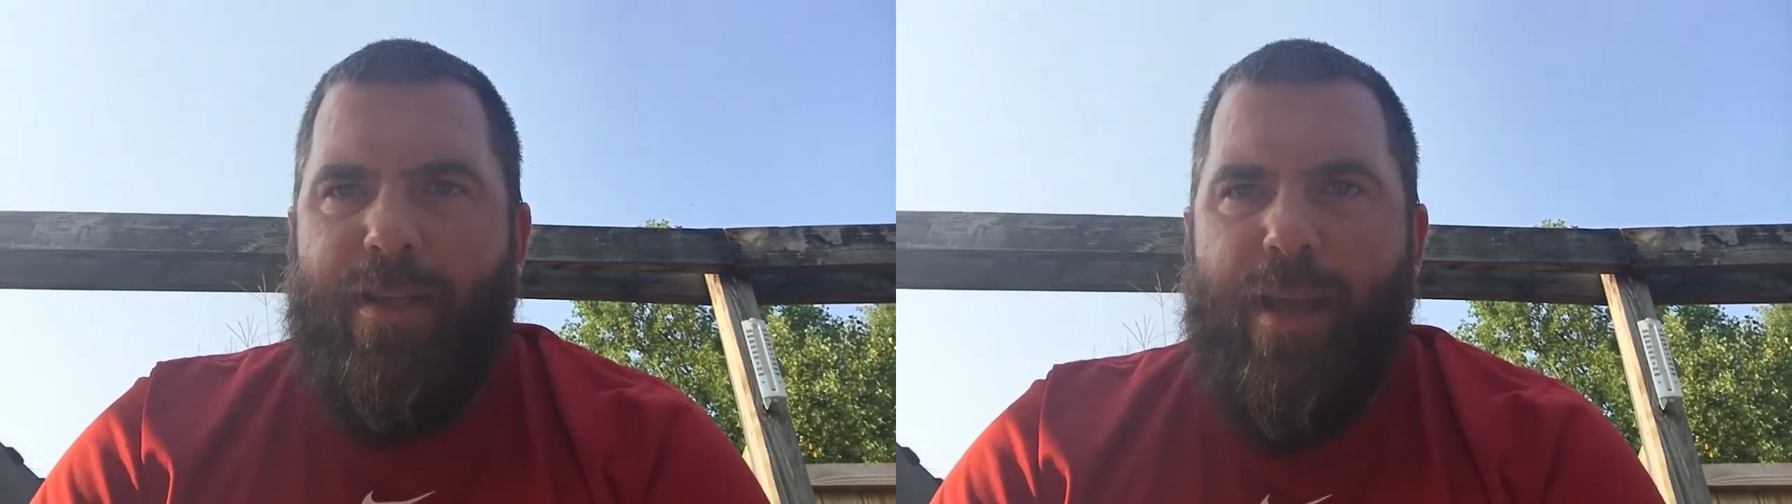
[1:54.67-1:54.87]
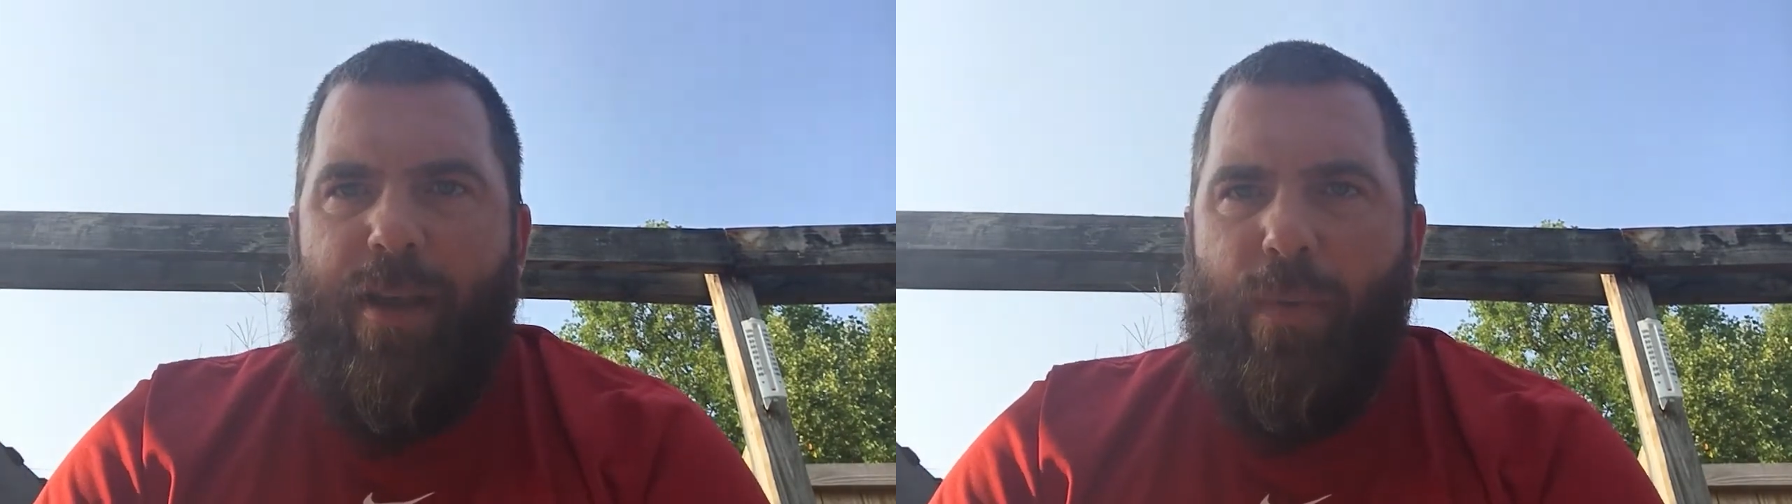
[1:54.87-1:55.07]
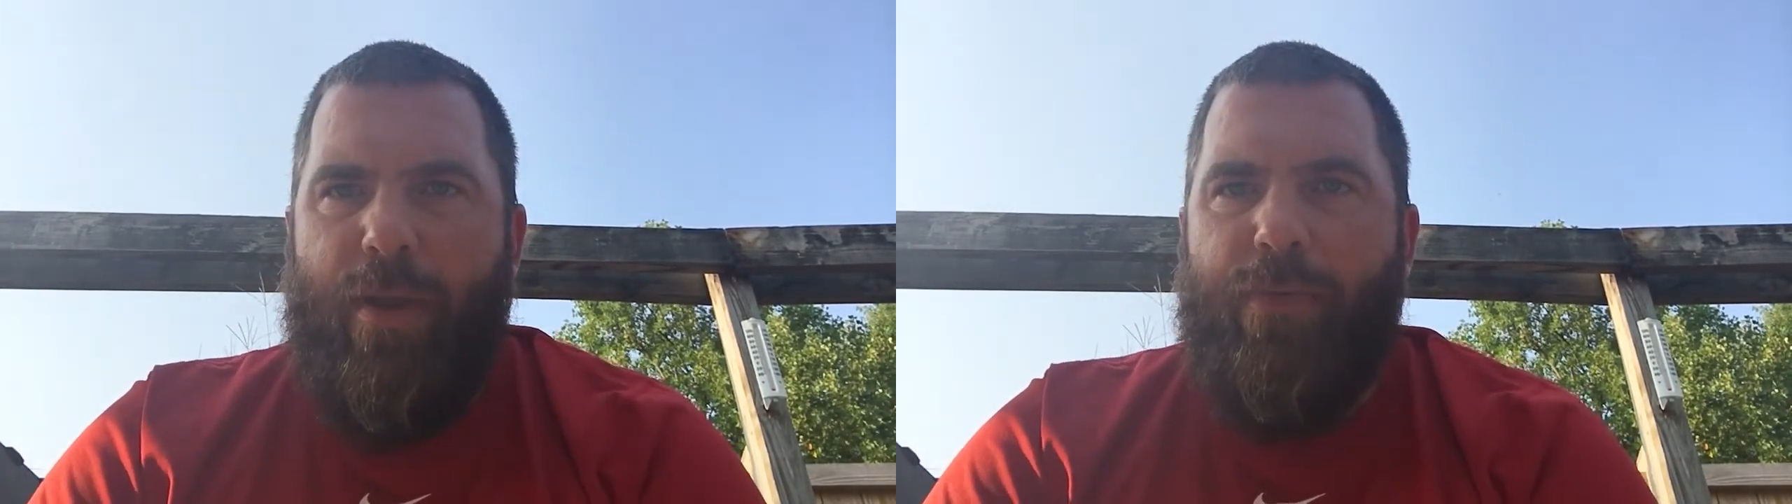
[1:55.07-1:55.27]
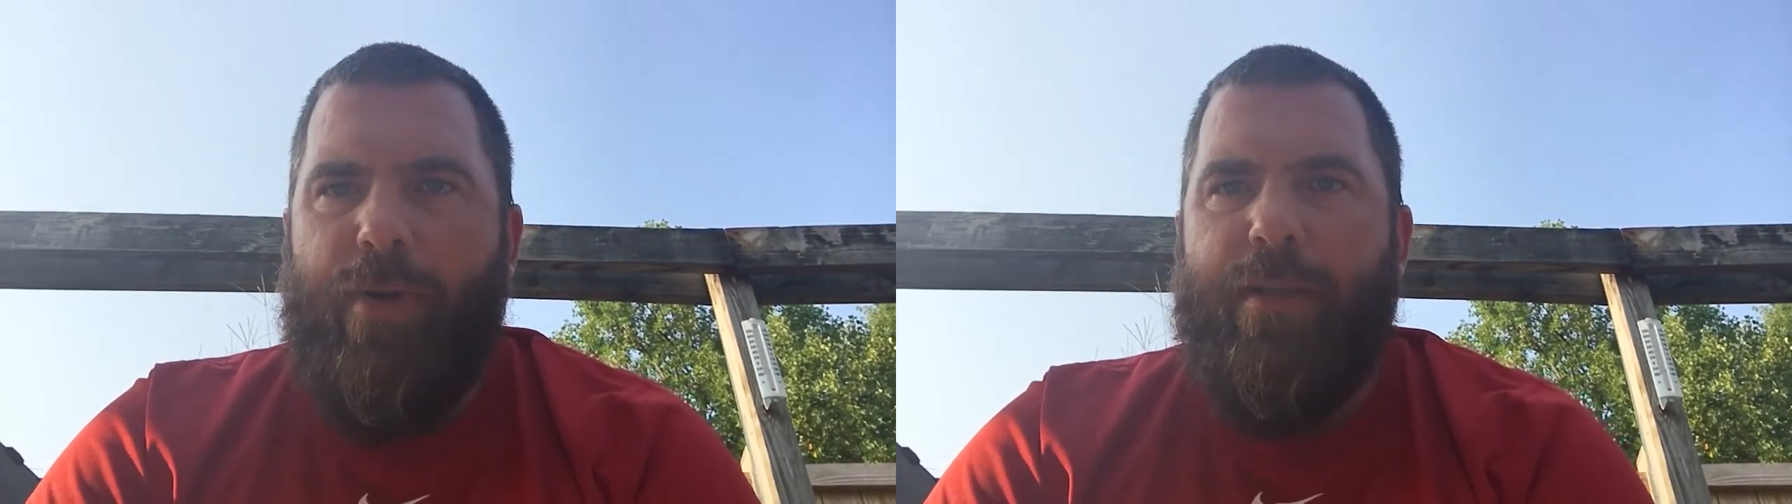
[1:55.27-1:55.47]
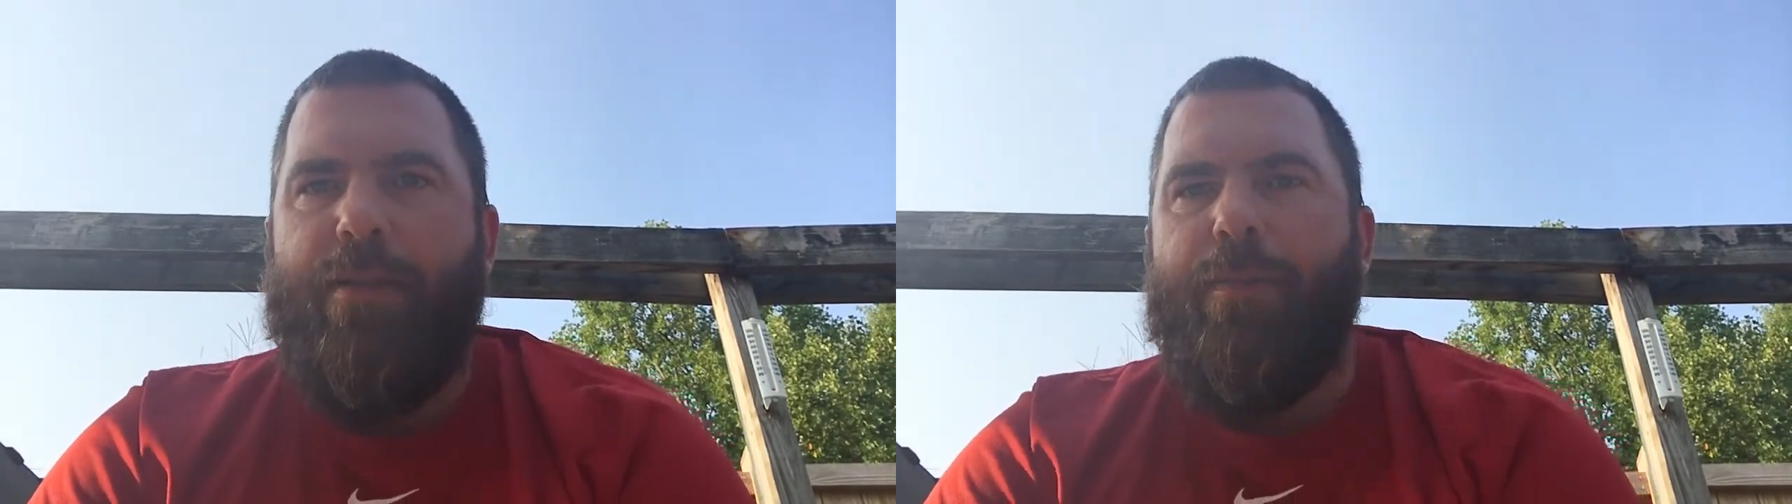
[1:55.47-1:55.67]
takeaway,
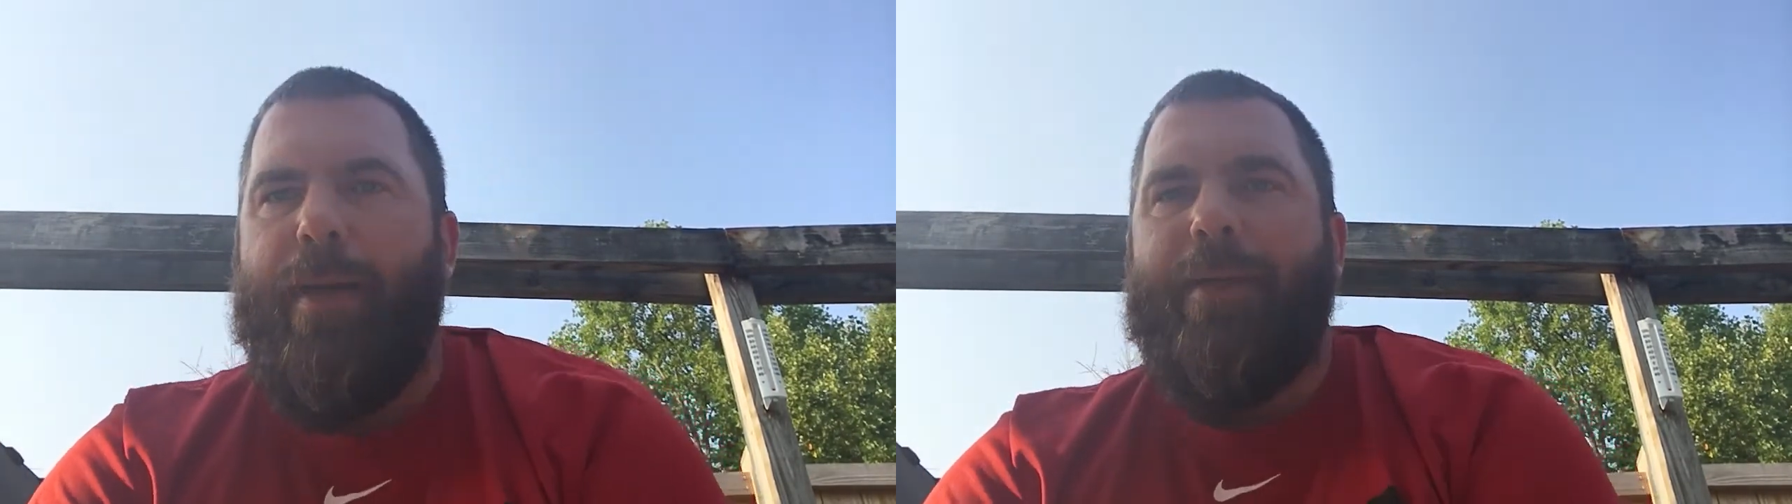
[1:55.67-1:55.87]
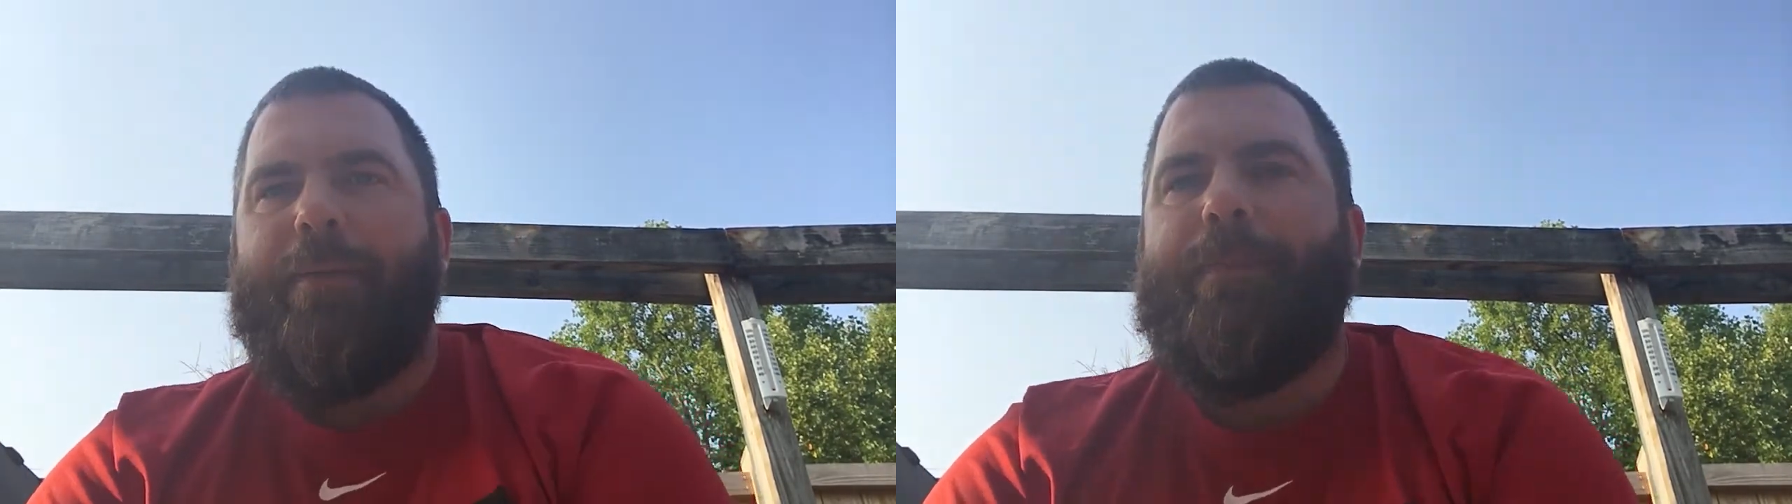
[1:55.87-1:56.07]
friends. But...